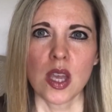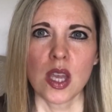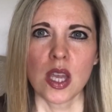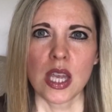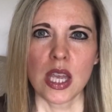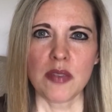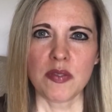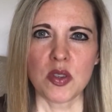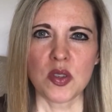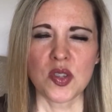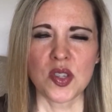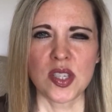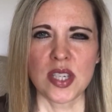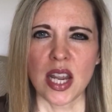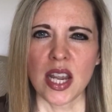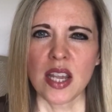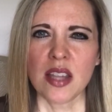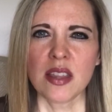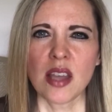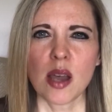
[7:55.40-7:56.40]
If you
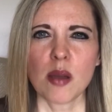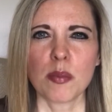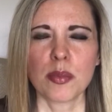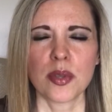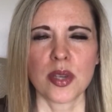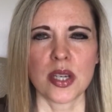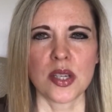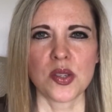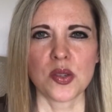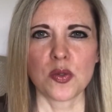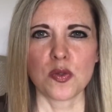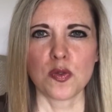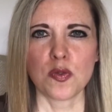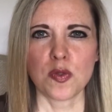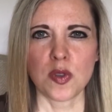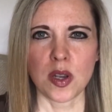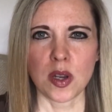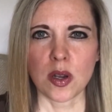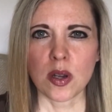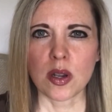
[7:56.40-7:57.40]
stay in that place of
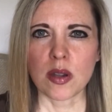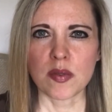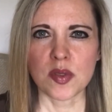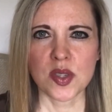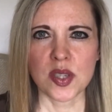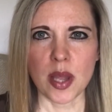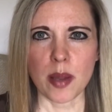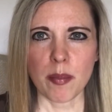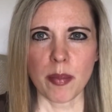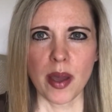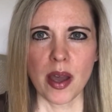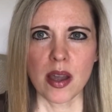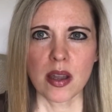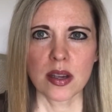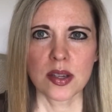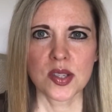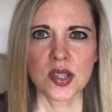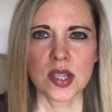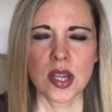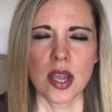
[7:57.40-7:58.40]
fear of
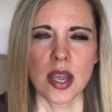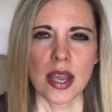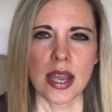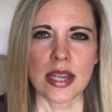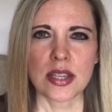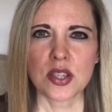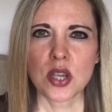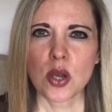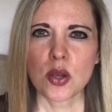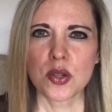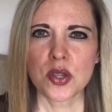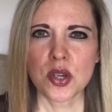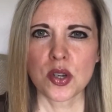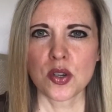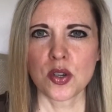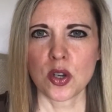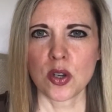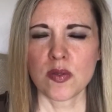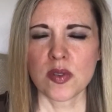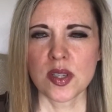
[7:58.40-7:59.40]
setbacks, it tells your
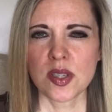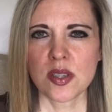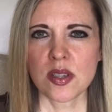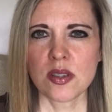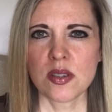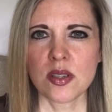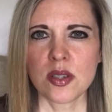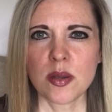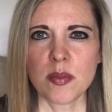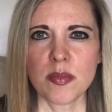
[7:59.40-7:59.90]
nervous system